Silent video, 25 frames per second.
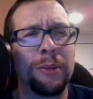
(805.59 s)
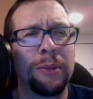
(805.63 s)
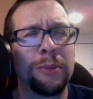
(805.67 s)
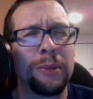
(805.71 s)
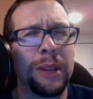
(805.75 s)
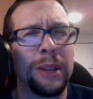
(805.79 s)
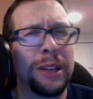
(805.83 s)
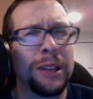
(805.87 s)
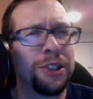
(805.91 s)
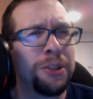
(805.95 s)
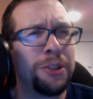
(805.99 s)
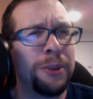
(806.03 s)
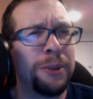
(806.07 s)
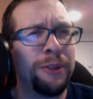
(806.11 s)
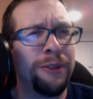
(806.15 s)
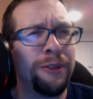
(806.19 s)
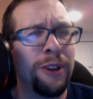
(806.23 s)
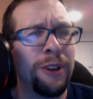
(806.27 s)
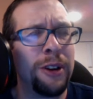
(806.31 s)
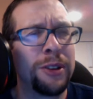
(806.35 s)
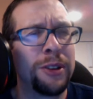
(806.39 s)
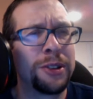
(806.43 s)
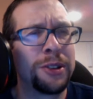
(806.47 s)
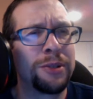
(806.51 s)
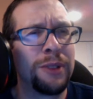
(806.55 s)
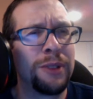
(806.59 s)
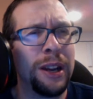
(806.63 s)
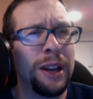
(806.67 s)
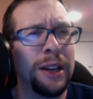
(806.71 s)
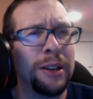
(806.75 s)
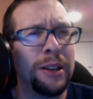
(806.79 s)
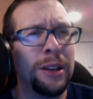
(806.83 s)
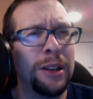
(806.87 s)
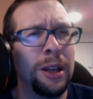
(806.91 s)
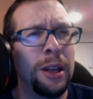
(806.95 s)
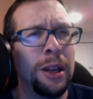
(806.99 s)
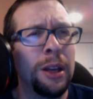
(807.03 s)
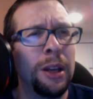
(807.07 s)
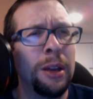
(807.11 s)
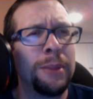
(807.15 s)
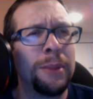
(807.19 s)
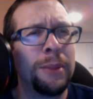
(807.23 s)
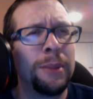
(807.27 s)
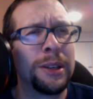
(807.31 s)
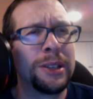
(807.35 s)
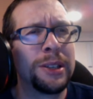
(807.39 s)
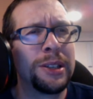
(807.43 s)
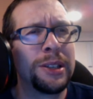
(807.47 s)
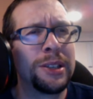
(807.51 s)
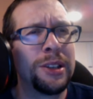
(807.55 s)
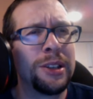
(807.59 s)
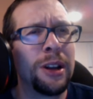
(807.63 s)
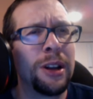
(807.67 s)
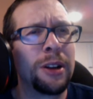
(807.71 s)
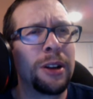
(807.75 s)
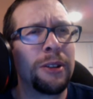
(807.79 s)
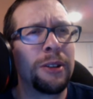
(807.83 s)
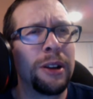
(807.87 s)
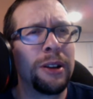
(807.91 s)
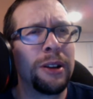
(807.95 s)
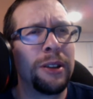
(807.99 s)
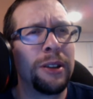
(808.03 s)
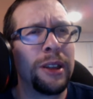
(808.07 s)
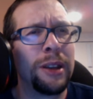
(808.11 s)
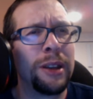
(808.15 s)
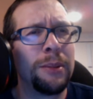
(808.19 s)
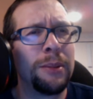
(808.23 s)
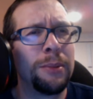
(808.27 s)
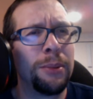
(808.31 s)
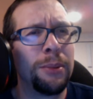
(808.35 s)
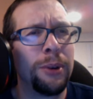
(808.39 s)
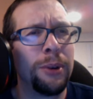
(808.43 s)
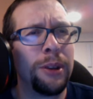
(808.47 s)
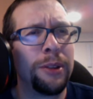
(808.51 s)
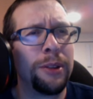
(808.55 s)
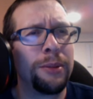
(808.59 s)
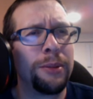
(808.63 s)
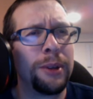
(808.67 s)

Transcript: Well, that should be false, right? Because it's not greater than 0.3.